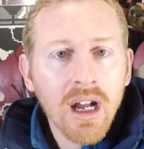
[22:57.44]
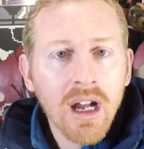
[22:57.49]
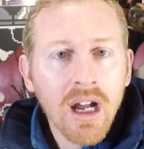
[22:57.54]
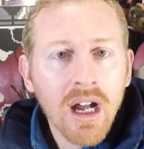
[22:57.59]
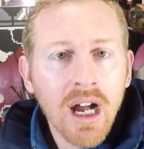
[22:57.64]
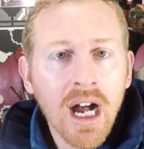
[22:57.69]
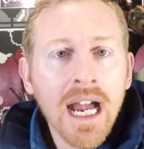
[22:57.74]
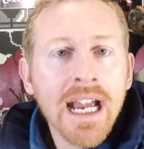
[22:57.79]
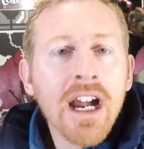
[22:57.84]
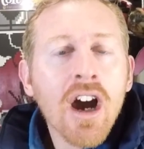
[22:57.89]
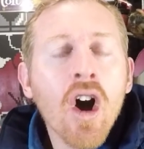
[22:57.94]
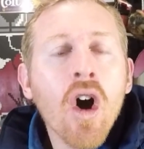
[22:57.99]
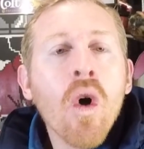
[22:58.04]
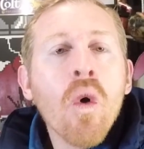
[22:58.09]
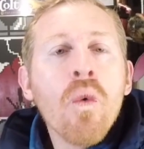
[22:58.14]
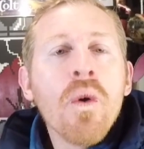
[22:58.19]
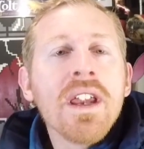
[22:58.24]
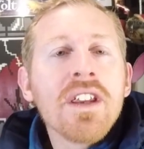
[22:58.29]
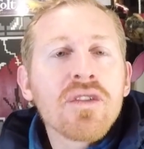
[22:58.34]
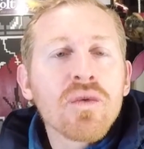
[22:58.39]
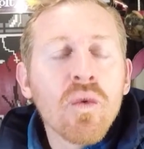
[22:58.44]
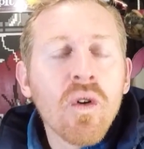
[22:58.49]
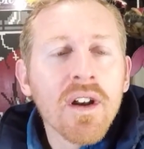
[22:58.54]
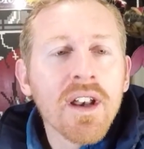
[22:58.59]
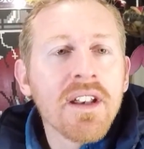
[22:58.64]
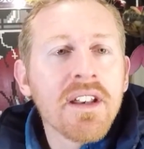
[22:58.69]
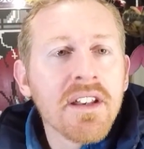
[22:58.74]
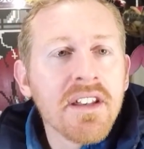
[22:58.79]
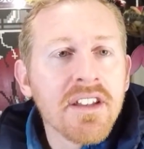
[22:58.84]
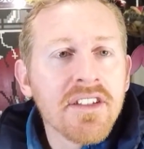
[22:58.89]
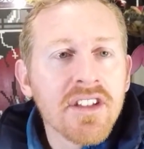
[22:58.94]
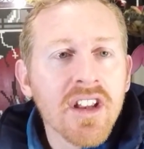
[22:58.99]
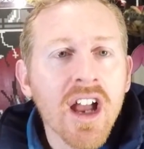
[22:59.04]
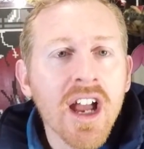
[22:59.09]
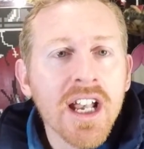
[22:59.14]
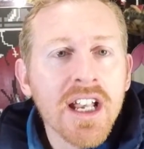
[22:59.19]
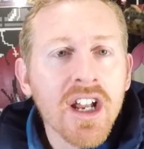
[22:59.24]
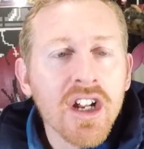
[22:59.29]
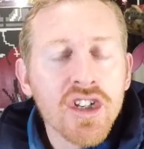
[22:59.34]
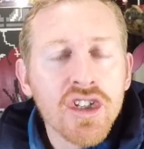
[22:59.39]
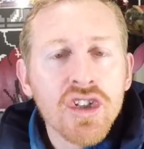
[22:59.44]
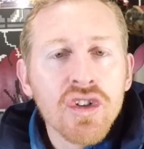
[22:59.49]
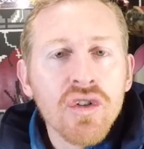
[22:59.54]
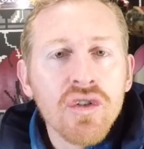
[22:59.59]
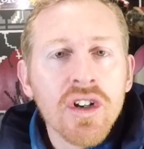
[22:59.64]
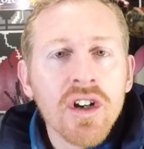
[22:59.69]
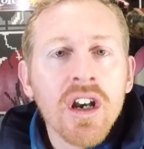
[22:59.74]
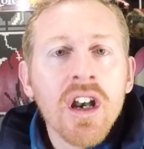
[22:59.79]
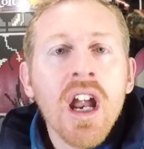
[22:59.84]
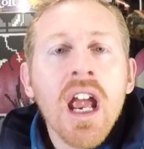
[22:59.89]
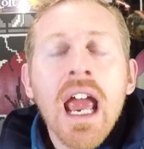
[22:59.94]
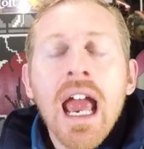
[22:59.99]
I always wanted to design a shooter,